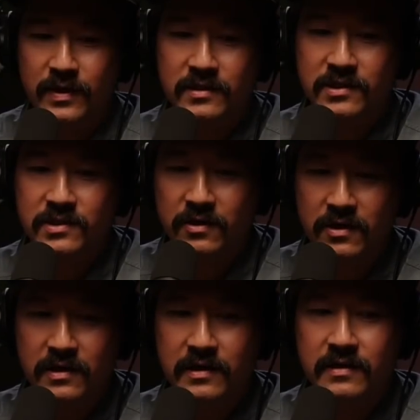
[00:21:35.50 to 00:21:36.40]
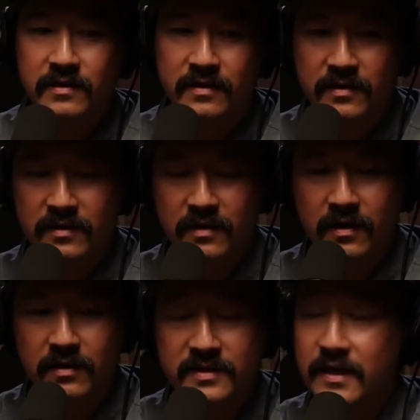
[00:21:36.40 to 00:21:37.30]
it started
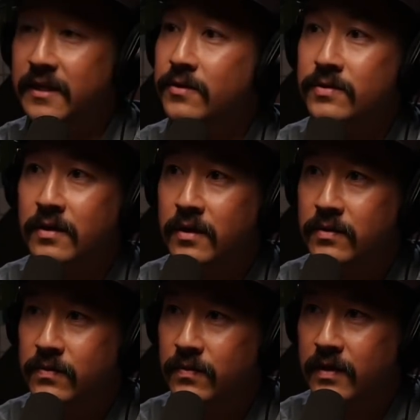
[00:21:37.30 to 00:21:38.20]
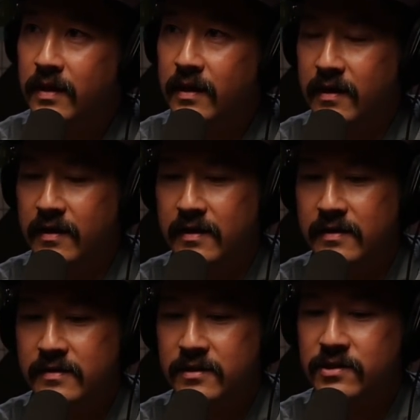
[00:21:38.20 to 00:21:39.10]
uh, ten years ago,
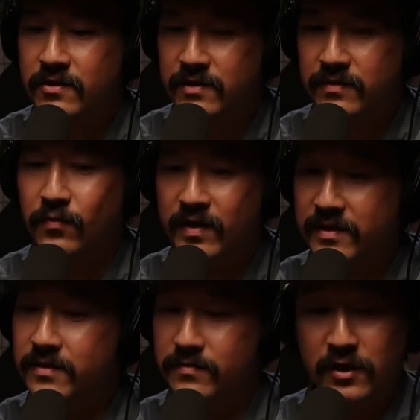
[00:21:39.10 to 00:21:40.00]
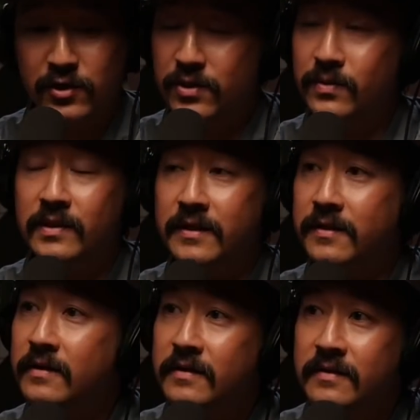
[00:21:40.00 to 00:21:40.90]
and it started with a shoe
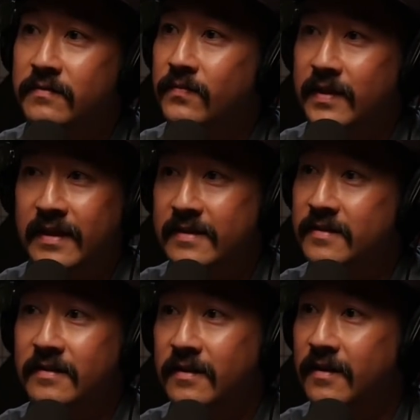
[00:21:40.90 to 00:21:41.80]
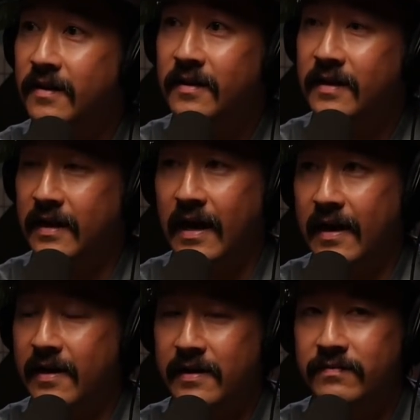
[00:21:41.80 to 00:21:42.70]
cleaner, and that's it. Like I
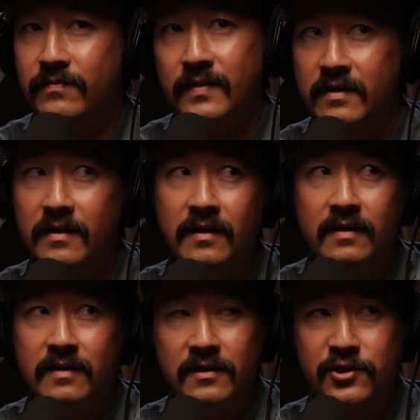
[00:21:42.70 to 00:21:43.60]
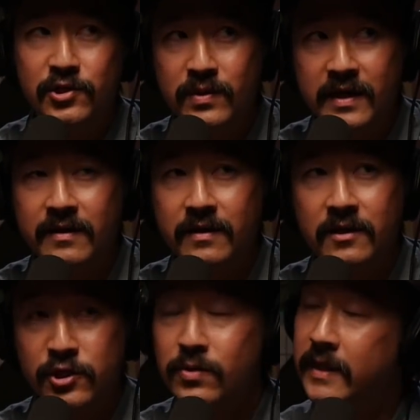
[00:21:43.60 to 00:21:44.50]
had a shoe care
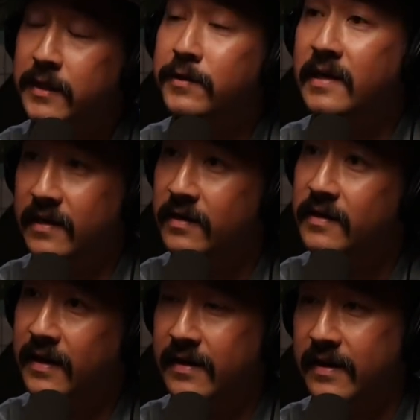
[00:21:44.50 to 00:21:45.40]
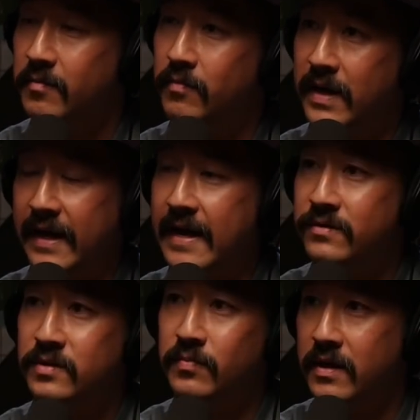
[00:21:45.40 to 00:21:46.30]
a shoe cleaner kit. It had like a eight
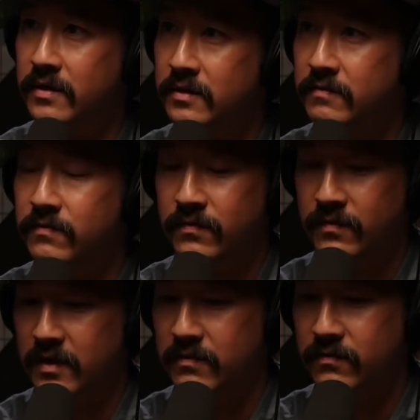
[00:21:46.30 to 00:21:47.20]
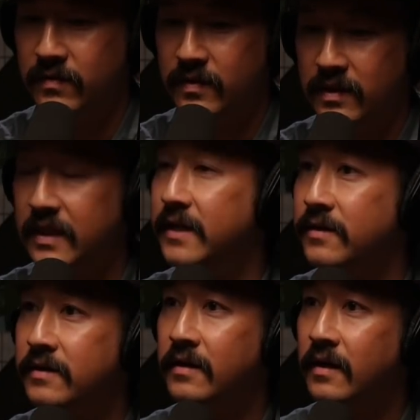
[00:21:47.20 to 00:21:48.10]
ounce bottle of of
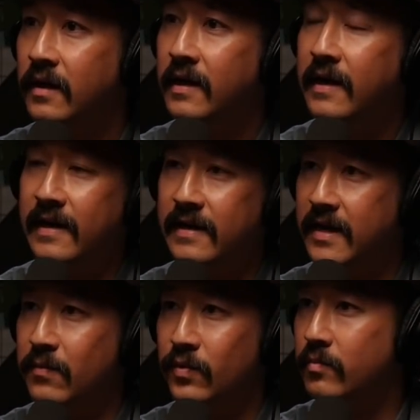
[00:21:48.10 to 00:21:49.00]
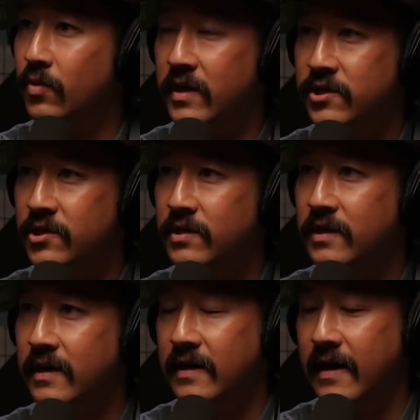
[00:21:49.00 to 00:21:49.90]
cleaner, and it came with a brush.
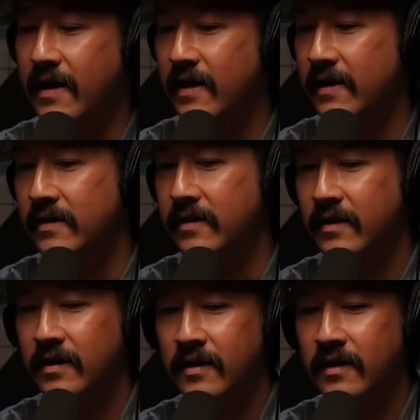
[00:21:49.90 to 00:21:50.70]
And I had